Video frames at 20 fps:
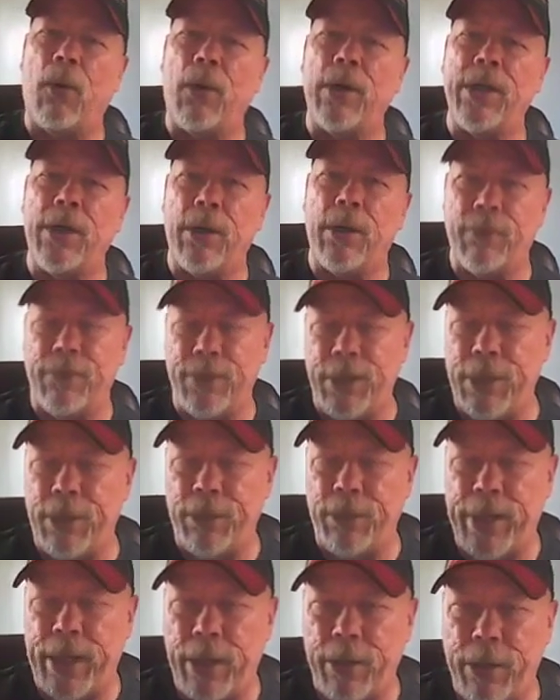or you're
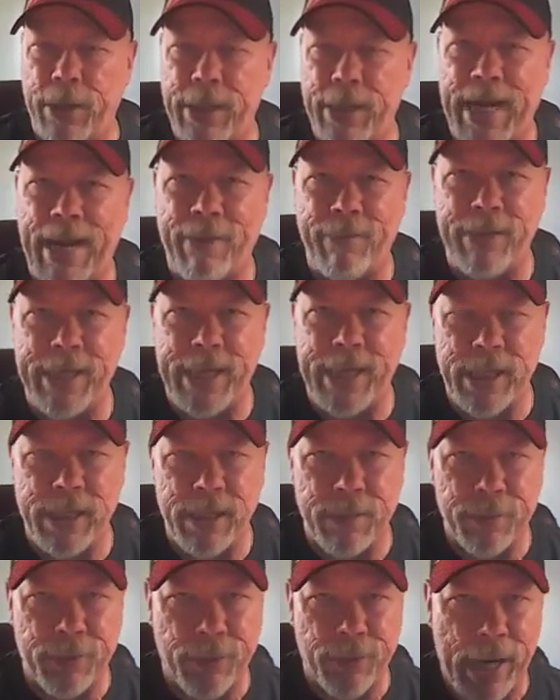new here and you haven't
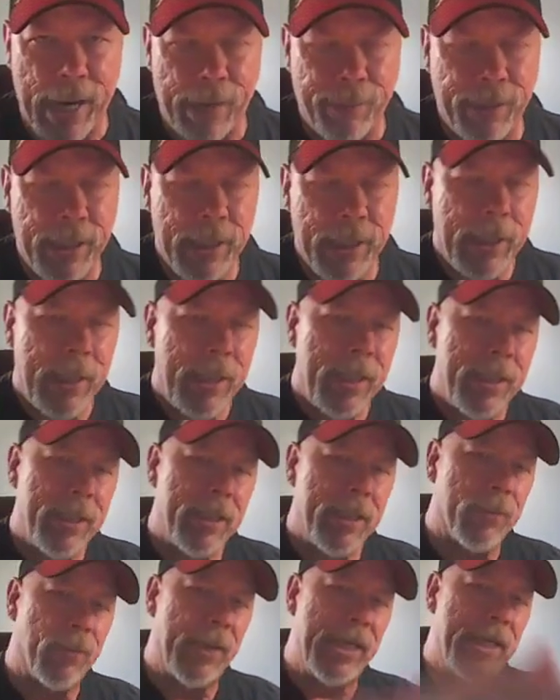yet subscribed,
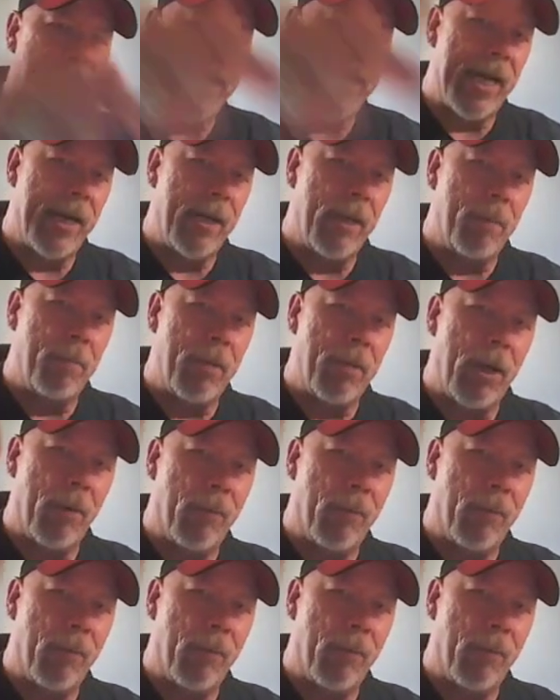just reach down there below